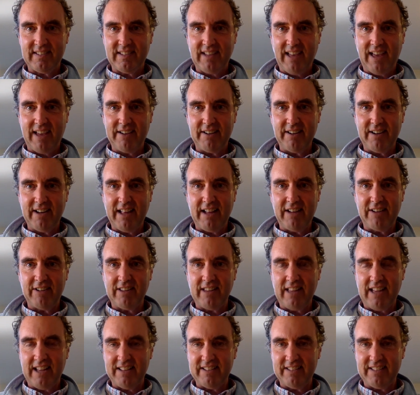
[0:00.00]
Saturday,
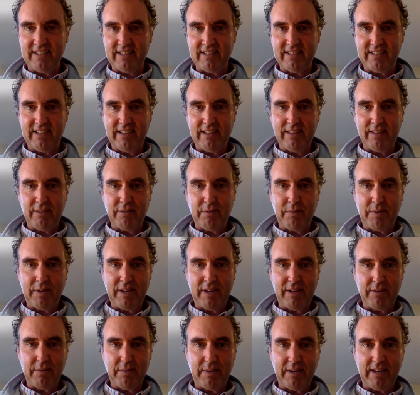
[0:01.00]
July 16th,
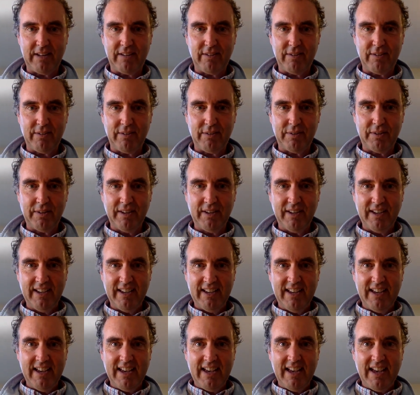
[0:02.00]
2022.
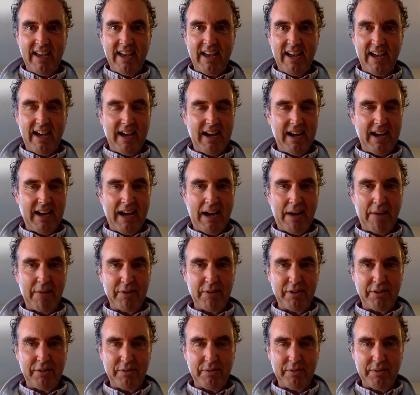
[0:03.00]
Uh, how are
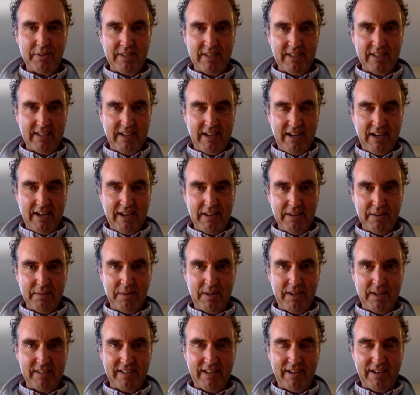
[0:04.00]
you doing uh,
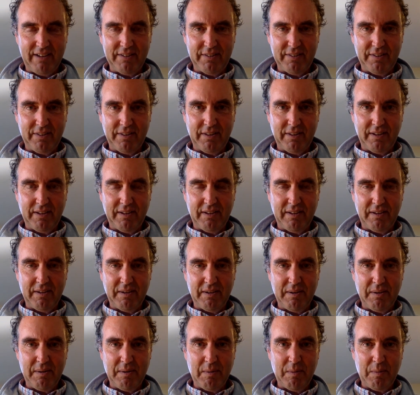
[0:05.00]
otherwise? How's the
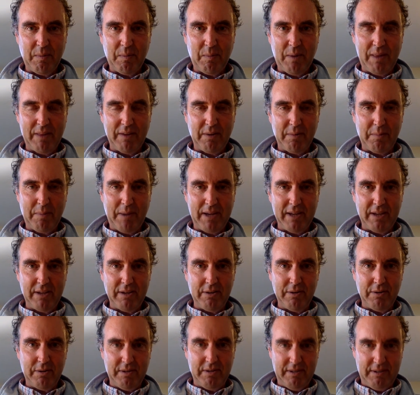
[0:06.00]
weather by
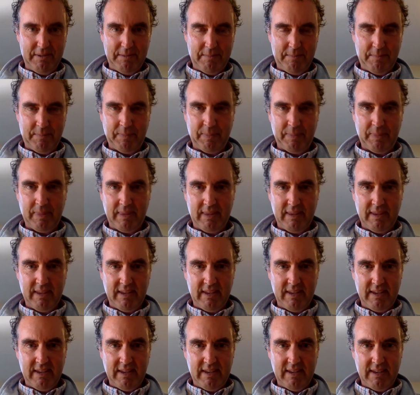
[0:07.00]
you?
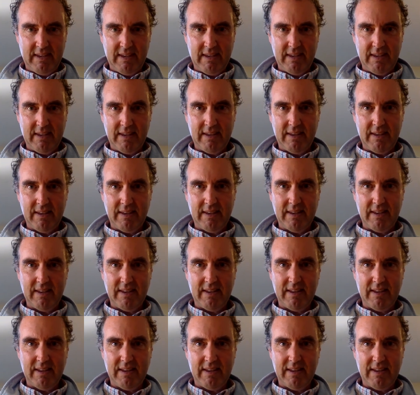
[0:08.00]
Everything seems